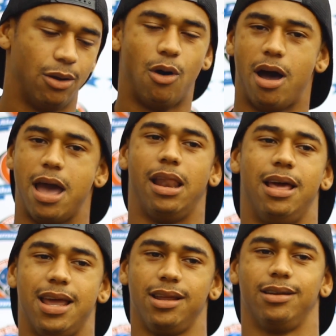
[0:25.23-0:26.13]
No
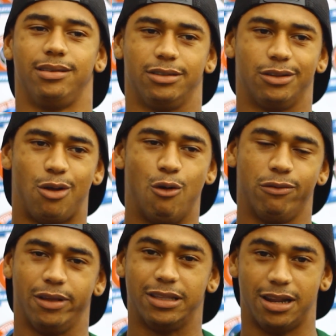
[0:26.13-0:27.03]
highlight.
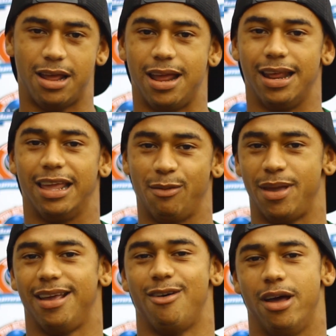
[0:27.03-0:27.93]
Hopefully tonight I can
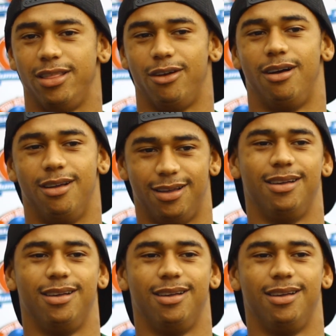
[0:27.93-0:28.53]
make one though.